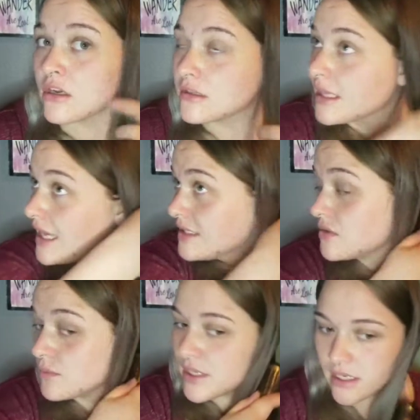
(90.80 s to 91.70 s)
Last
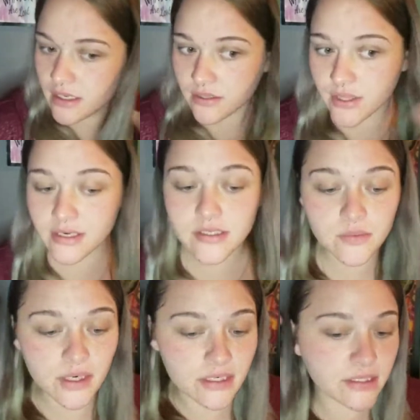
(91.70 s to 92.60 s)
week, that is
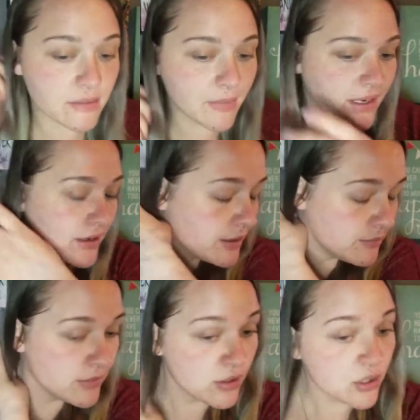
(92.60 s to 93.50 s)
when I did
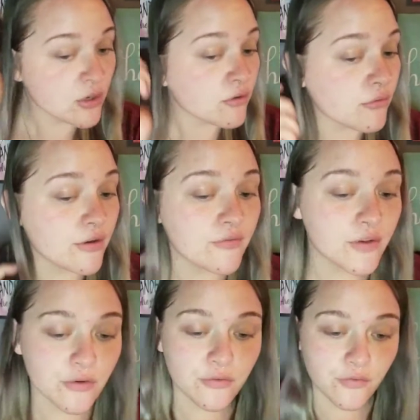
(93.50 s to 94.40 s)
my
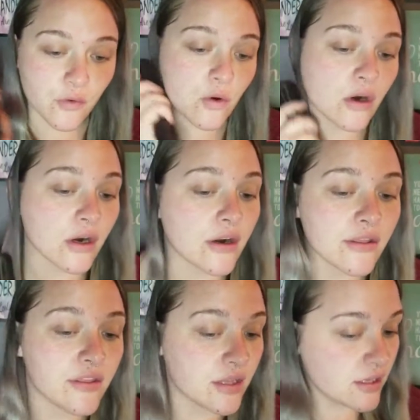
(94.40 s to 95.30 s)
review for
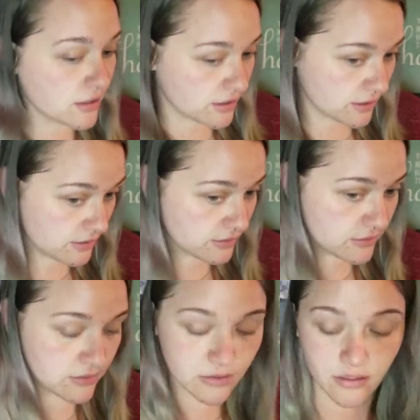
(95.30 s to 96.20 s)
the
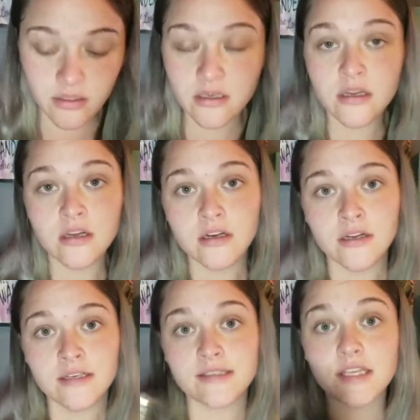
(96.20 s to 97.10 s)

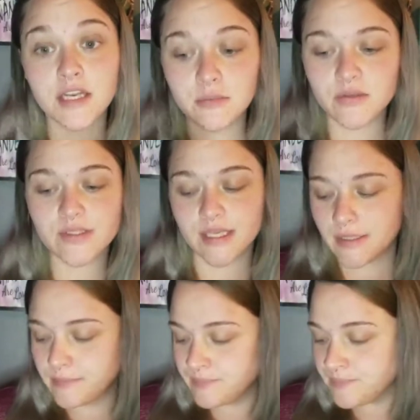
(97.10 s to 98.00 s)
City
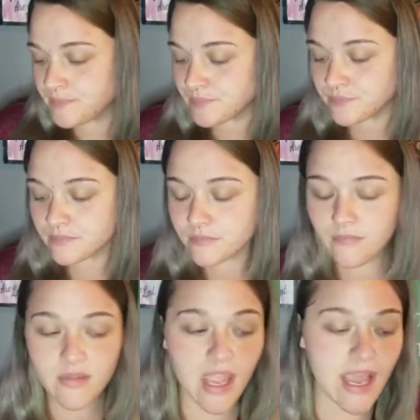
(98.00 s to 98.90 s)
Museum.
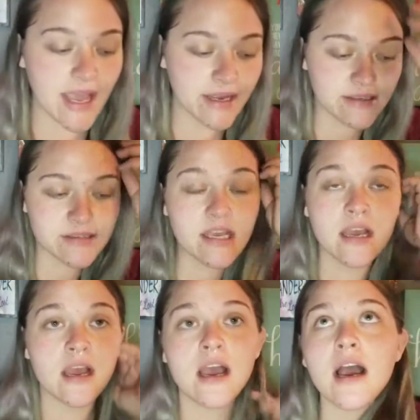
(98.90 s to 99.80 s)
And
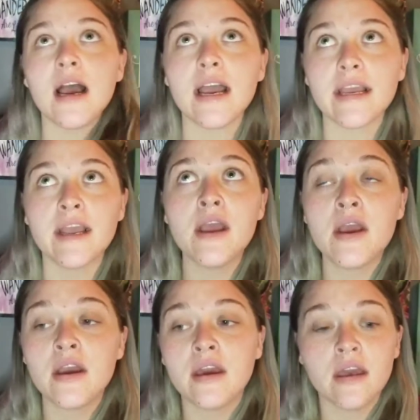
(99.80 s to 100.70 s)
I
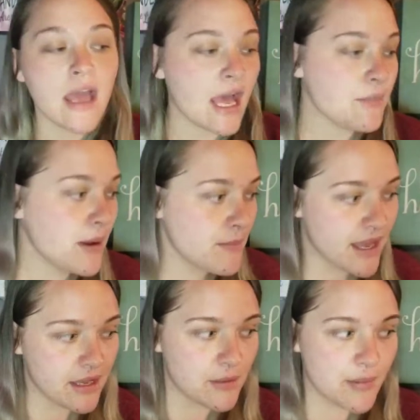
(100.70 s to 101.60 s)
had my
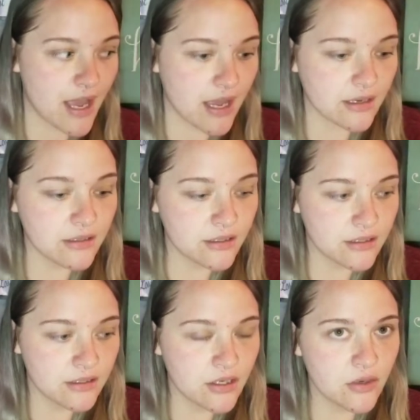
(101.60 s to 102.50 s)
makeup bag,
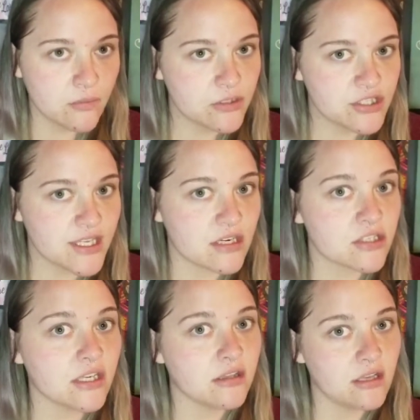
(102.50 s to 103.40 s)
which is
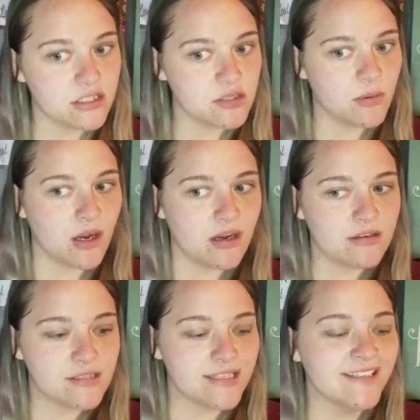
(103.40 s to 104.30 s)
actually a
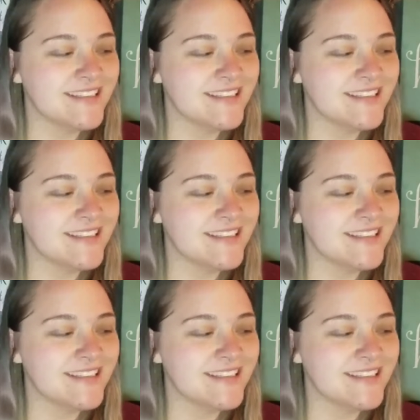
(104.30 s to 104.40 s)
lunchbox.